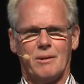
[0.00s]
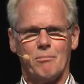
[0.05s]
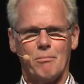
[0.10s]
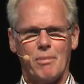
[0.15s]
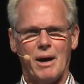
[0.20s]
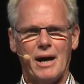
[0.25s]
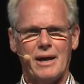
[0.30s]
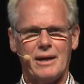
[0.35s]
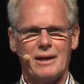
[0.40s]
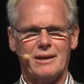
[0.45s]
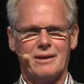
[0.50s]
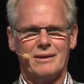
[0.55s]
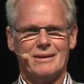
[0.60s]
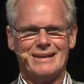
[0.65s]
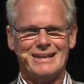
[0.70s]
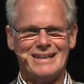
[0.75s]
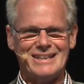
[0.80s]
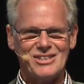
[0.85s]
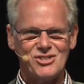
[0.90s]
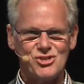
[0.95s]
by
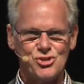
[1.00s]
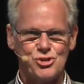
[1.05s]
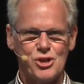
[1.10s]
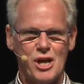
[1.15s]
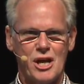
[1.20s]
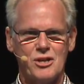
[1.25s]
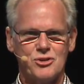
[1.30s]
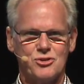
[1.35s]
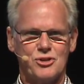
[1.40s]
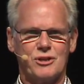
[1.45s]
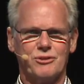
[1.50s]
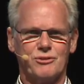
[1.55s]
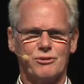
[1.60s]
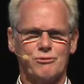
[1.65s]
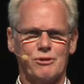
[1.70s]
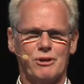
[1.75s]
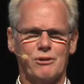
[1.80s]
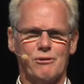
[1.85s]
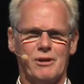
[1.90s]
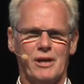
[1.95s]
changing
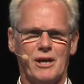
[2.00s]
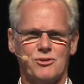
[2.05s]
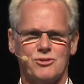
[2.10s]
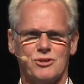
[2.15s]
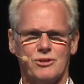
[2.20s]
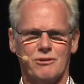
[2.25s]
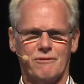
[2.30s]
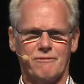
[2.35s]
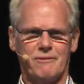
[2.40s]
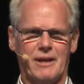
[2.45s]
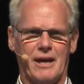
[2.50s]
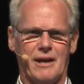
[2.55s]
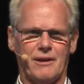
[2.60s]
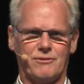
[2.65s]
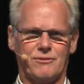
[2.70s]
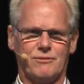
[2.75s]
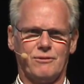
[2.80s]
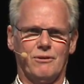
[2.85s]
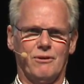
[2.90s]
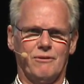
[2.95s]
the regulation of
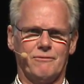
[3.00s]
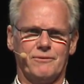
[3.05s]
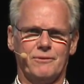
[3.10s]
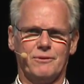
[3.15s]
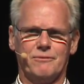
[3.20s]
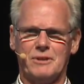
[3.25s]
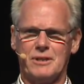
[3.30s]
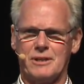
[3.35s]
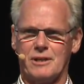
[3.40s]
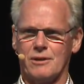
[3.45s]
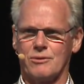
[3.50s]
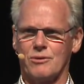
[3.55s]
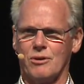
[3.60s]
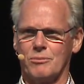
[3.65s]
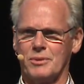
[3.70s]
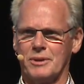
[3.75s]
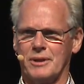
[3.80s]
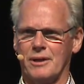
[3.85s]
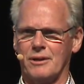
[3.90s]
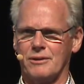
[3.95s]
length of the vehicle
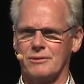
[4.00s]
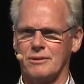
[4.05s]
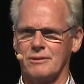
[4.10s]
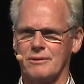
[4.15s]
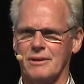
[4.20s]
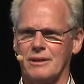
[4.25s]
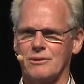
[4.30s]
combination.